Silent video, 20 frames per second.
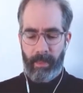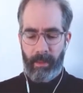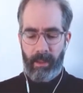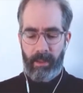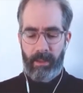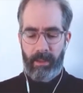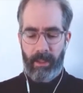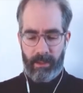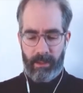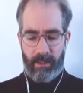
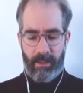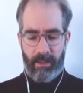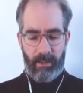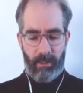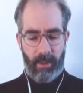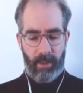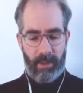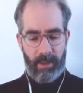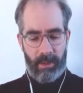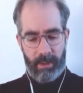Yes,
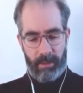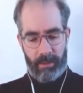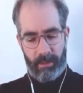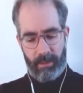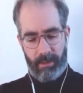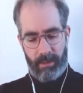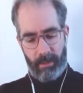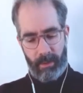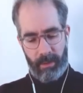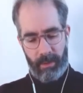and one other
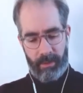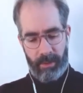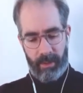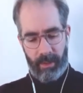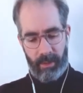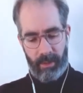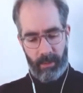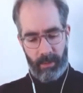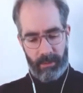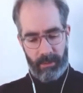small
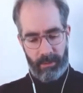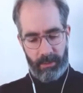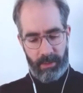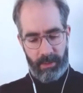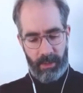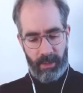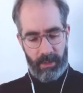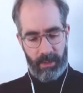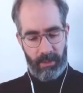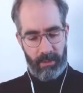thing I want to
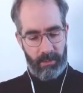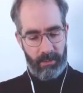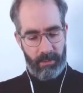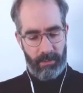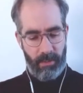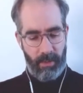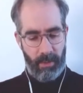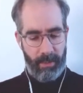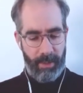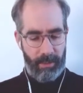say
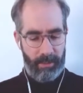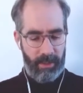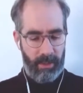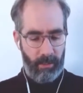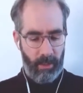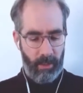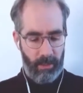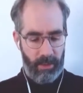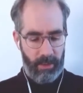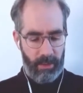about
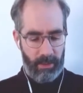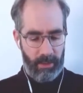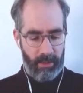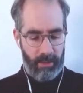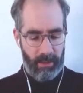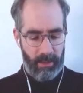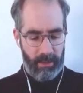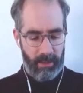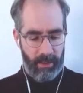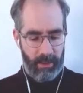
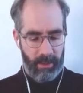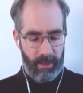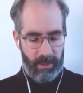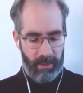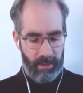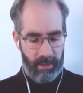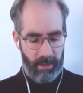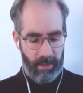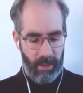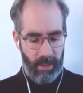emotions is
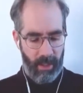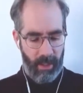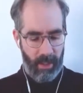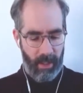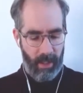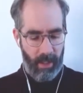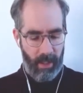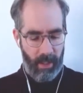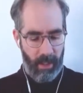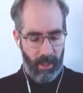that
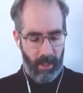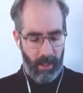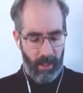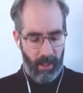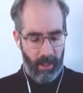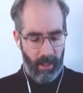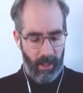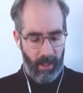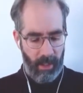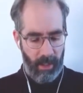
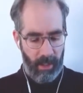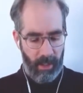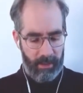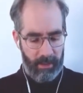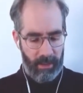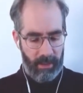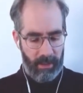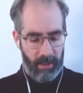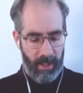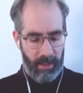I
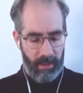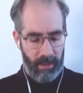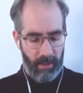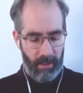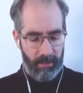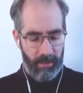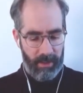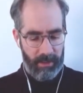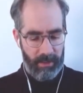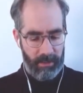think many
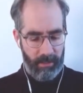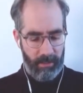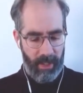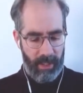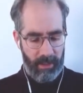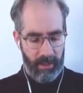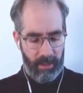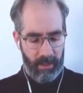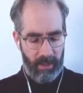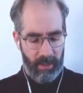of us
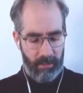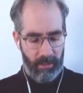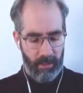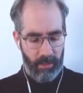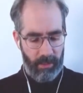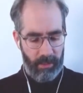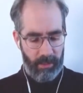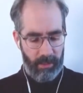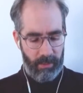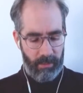men have
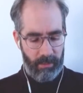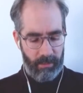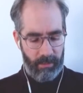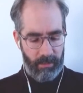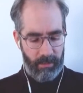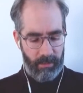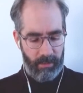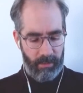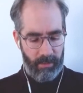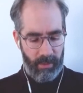heard
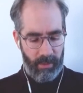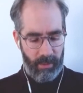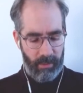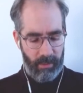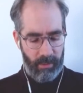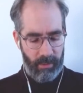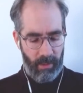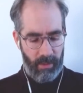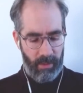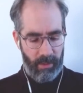very
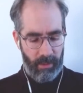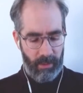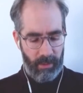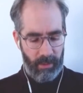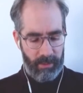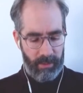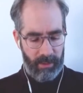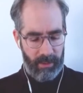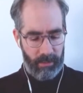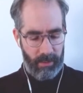early on
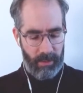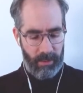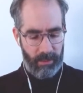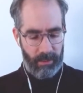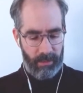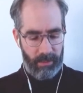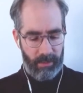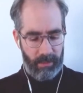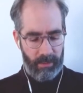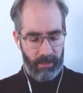that we
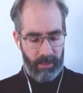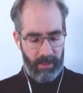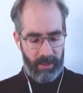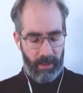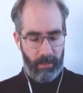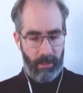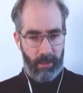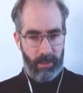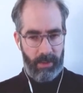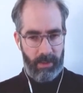shouldn't be
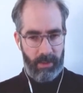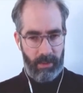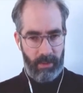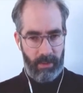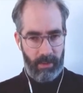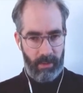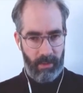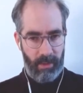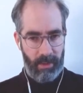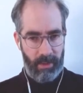emotional,
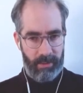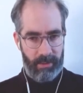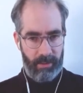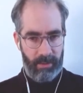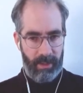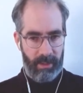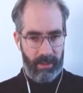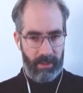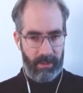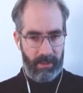or also
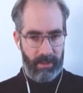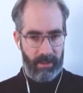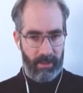that,